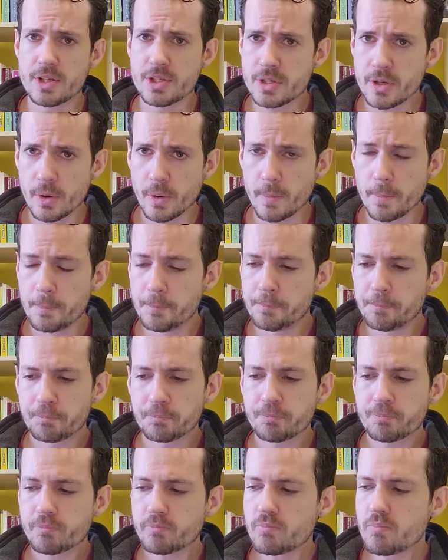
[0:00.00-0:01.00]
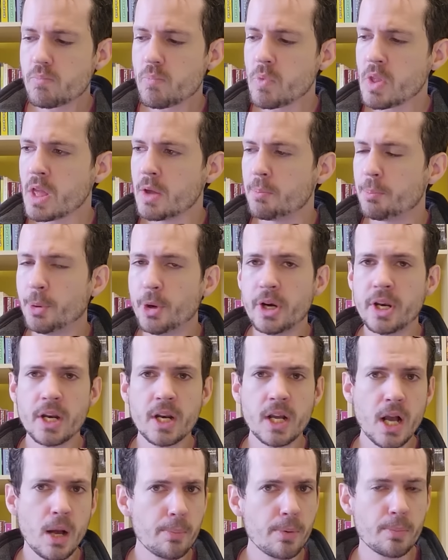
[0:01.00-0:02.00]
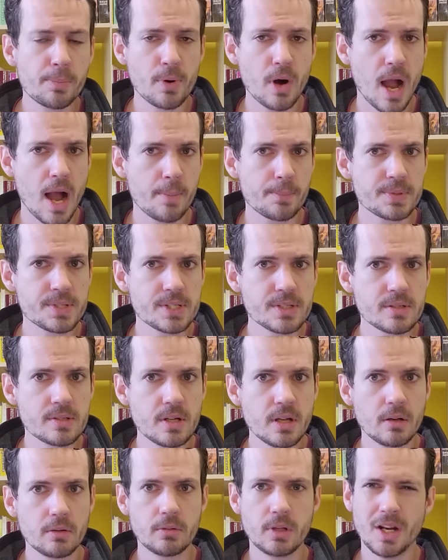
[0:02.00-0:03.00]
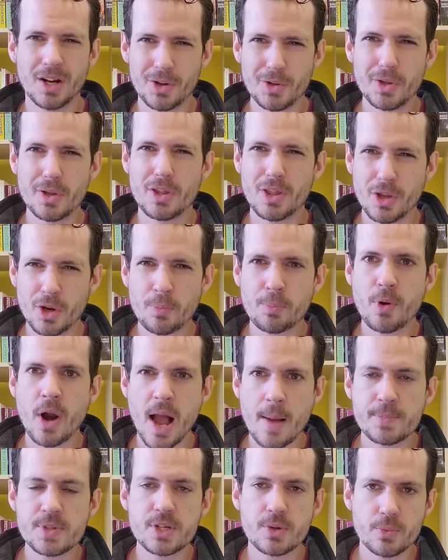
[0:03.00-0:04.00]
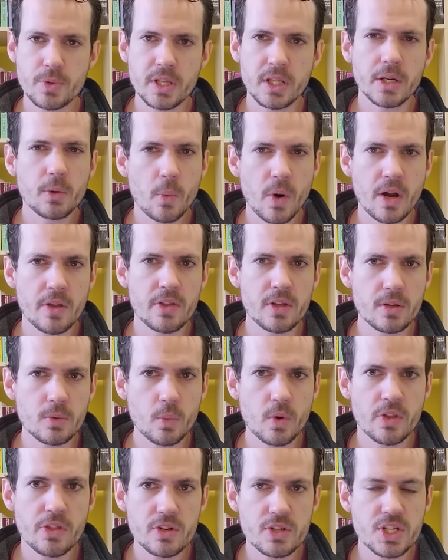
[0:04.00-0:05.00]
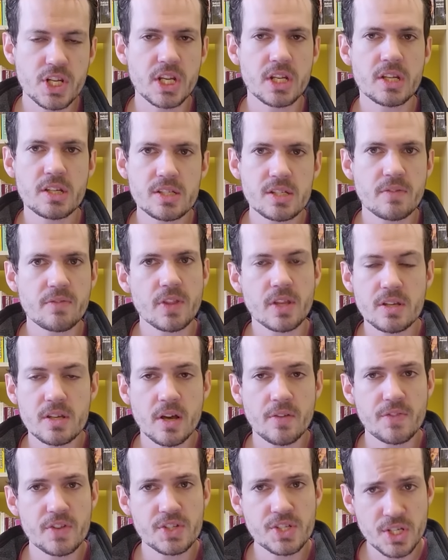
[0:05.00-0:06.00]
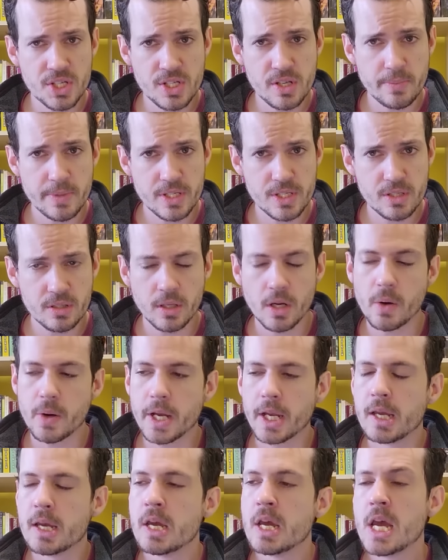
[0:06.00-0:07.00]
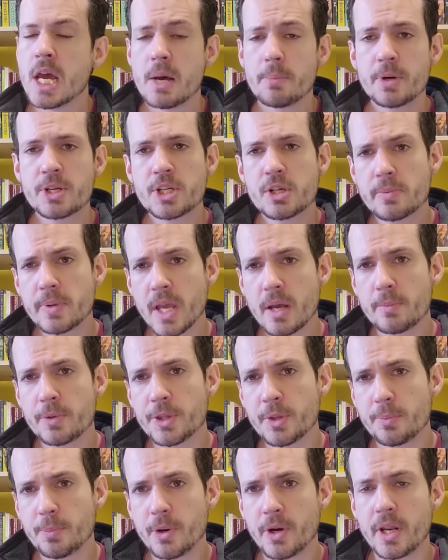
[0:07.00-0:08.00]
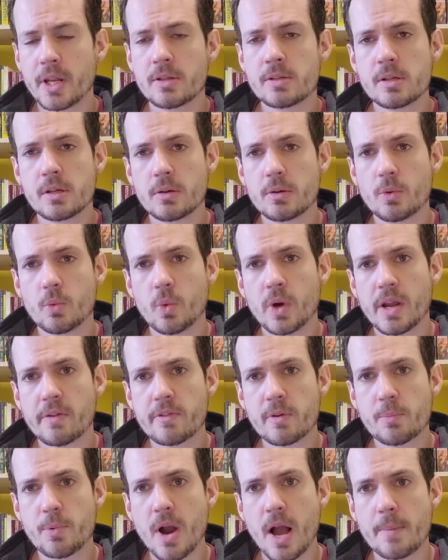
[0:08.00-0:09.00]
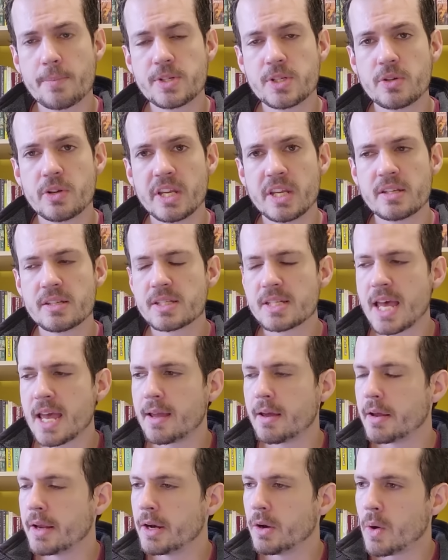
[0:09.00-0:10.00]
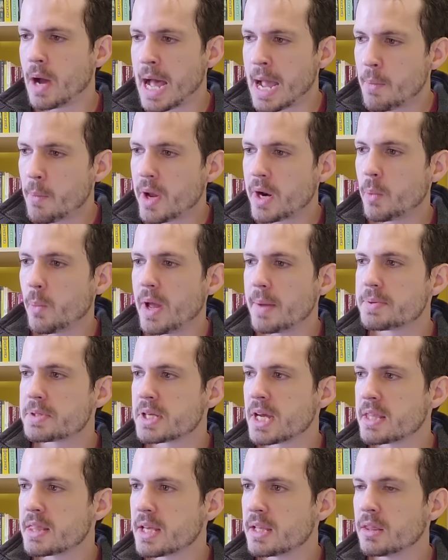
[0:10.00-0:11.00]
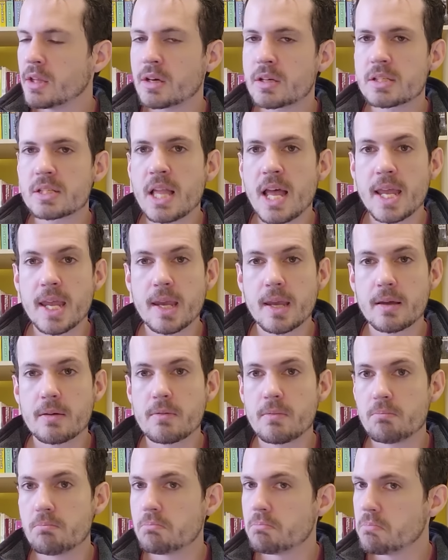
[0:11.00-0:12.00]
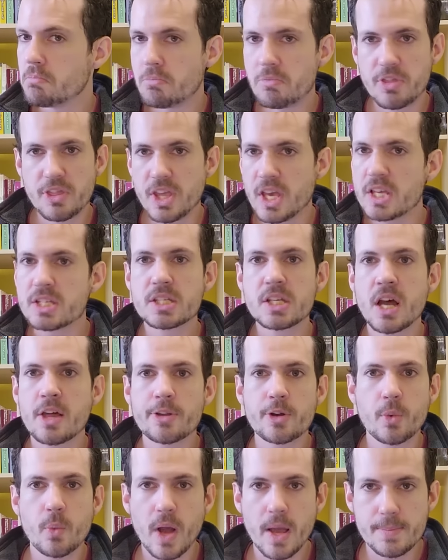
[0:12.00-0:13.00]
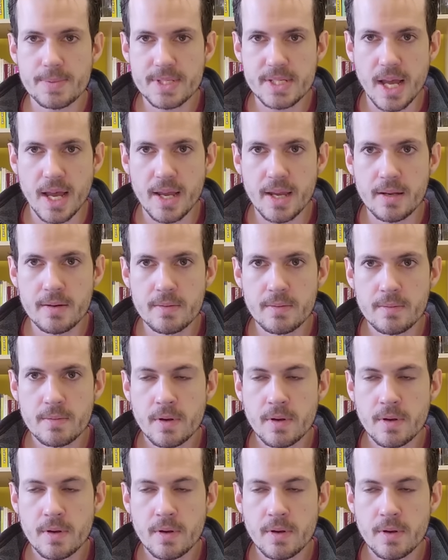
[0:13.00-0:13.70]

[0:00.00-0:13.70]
soon put in a couple prompts. Your prompts are really where the genius of the system is still going. But you'll be able to put in whatever prompts you need to say, I want a website that looks like this other website,